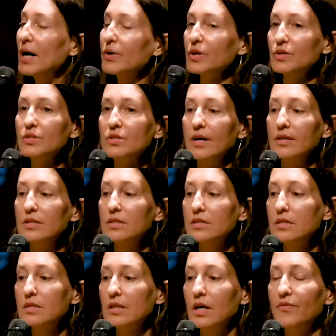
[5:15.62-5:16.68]
about your
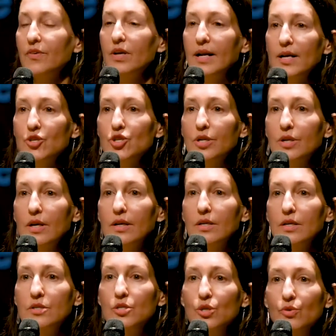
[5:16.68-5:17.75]
sense of connection.
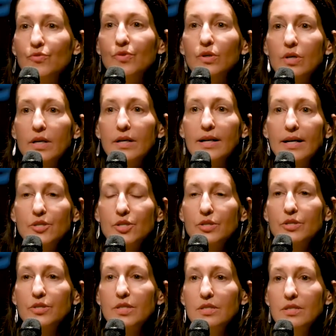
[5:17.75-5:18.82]
Do you feel
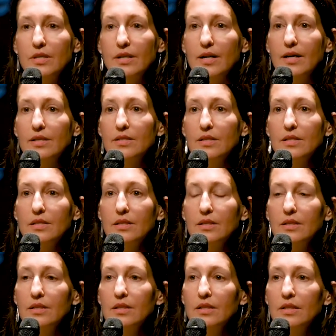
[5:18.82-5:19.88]
connected or disconnected?
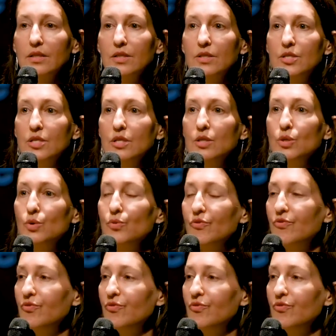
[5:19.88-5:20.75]
Do you